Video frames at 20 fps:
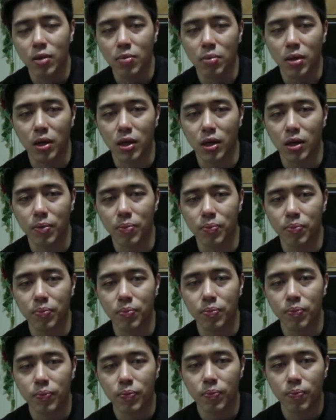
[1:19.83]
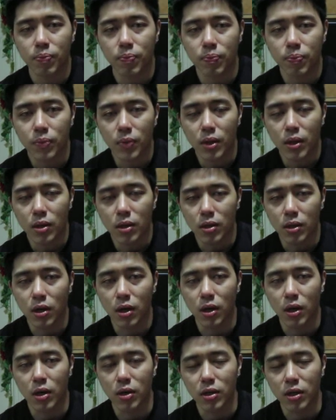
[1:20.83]
But
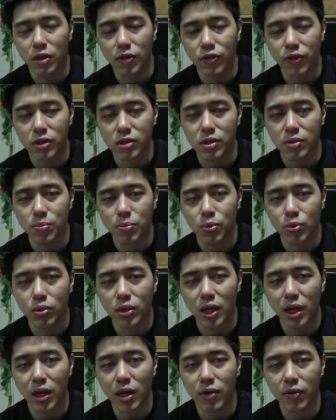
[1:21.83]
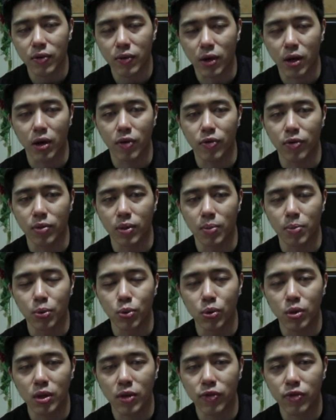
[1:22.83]
nerfers in Brunei from the
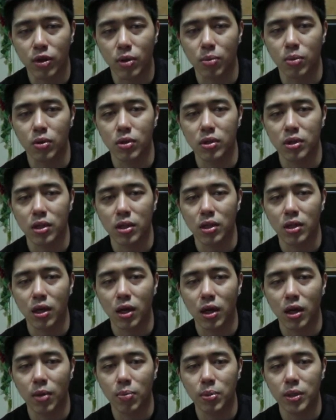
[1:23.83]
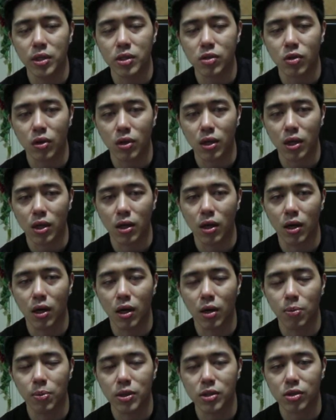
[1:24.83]
Brunerf community, please
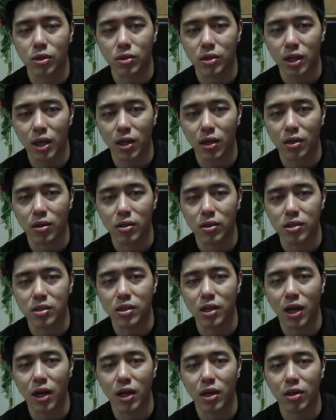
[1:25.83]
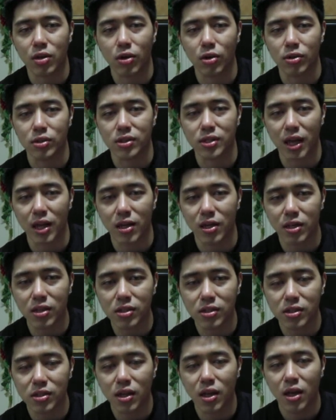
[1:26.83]
contact this guy called
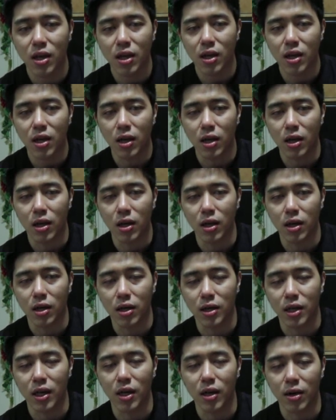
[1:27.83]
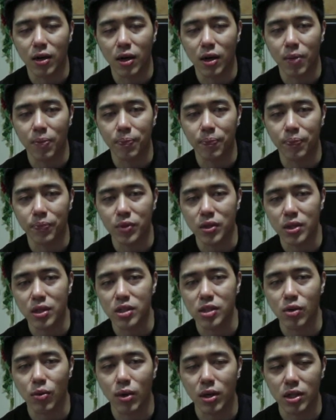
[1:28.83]
Sadness.
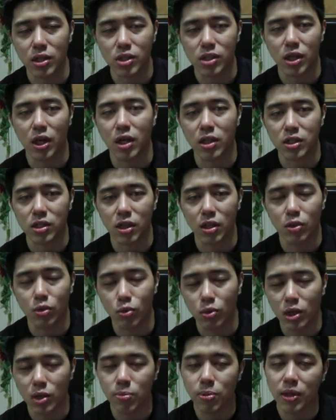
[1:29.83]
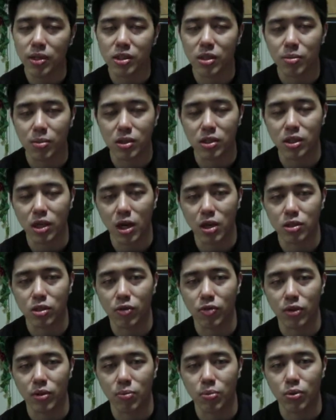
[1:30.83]
He's the one in charge. Loonie placed him in charge
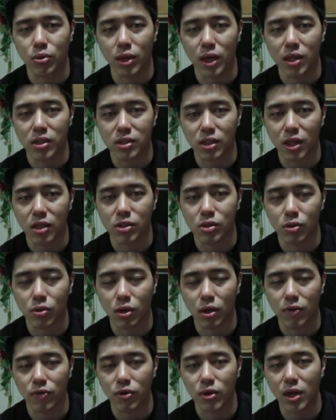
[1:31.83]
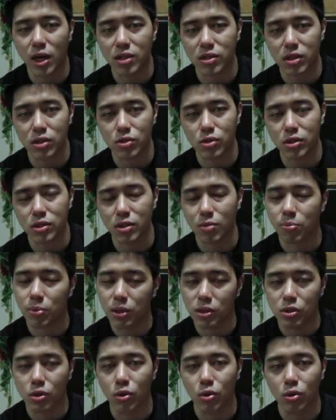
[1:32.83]
of the Brunei side, so if you guys are interested,
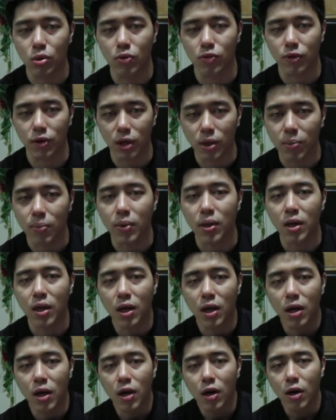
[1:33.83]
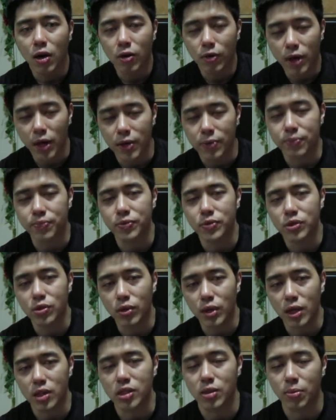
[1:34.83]
please go look for him. Alright, so
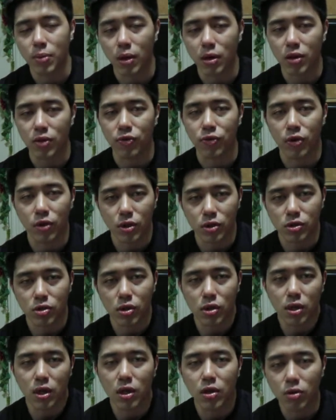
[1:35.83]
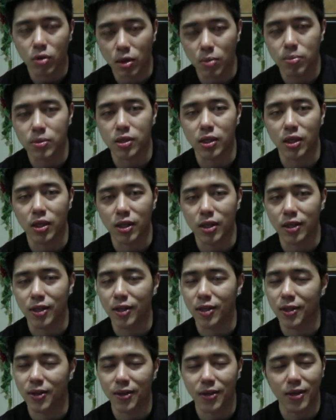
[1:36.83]
that's about it for the shotgun grips.
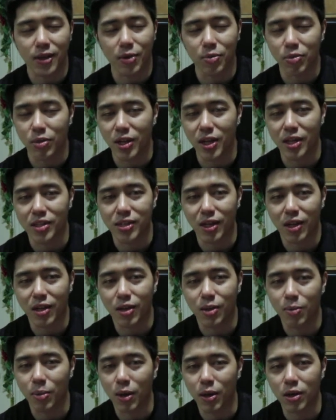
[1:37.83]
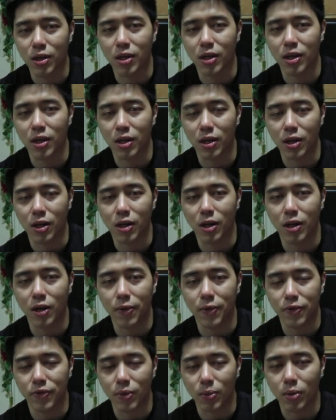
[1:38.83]
I'm really excited about it, and
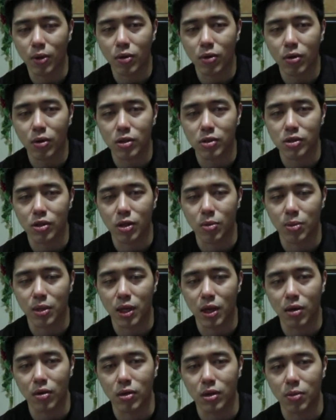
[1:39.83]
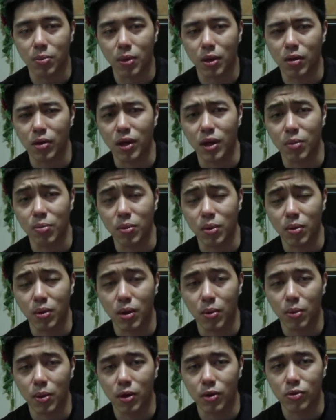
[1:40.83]
if I'm not wrong, it's gonna be out in
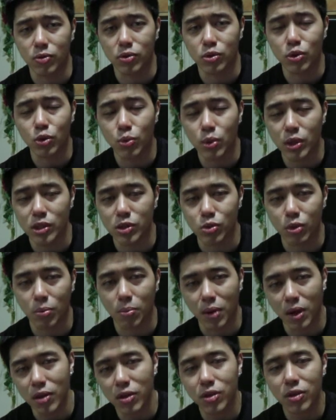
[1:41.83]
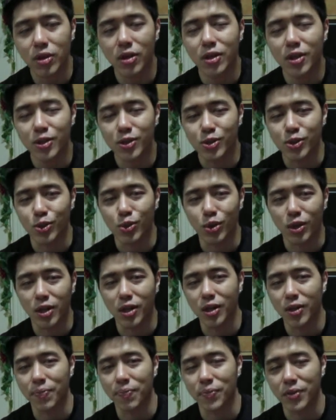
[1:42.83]
about 2 weeks to a month. So
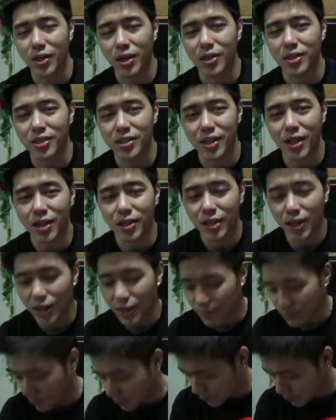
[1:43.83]
just hang tight.